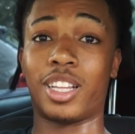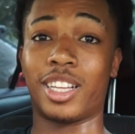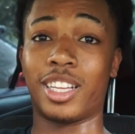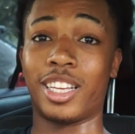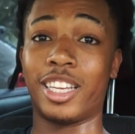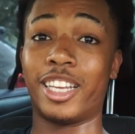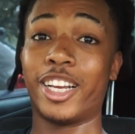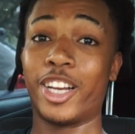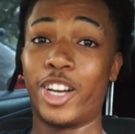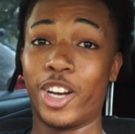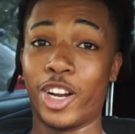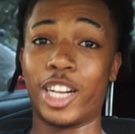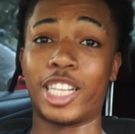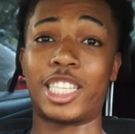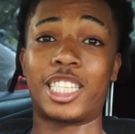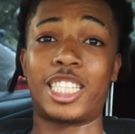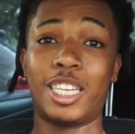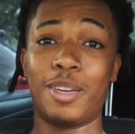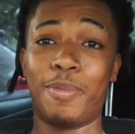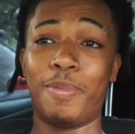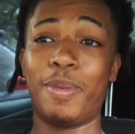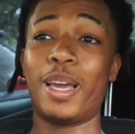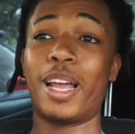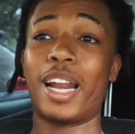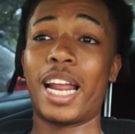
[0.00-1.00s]
You're going to
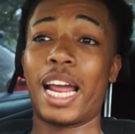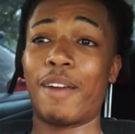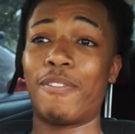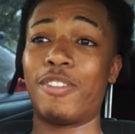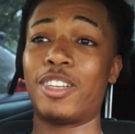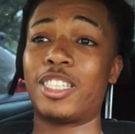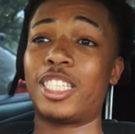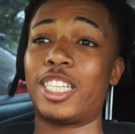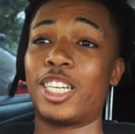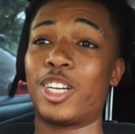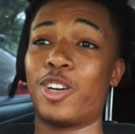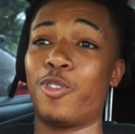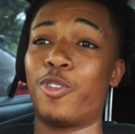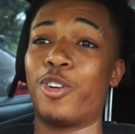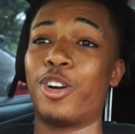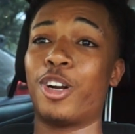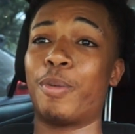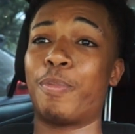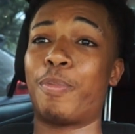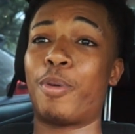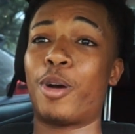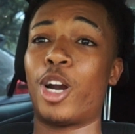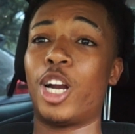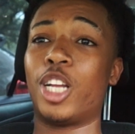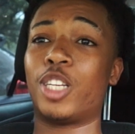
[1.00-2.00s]
see me at every single one of them
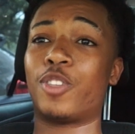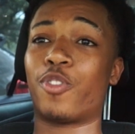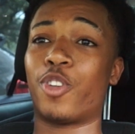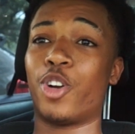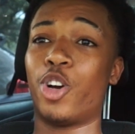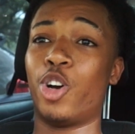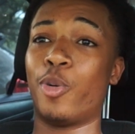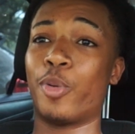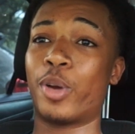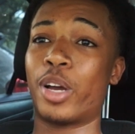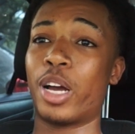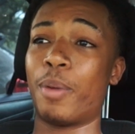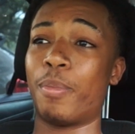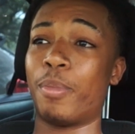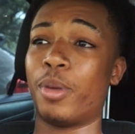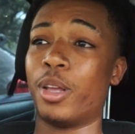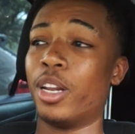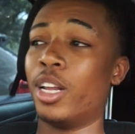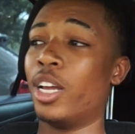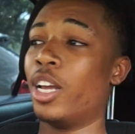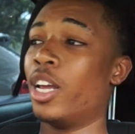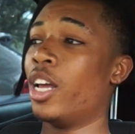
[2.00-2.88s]
parties for homecoming.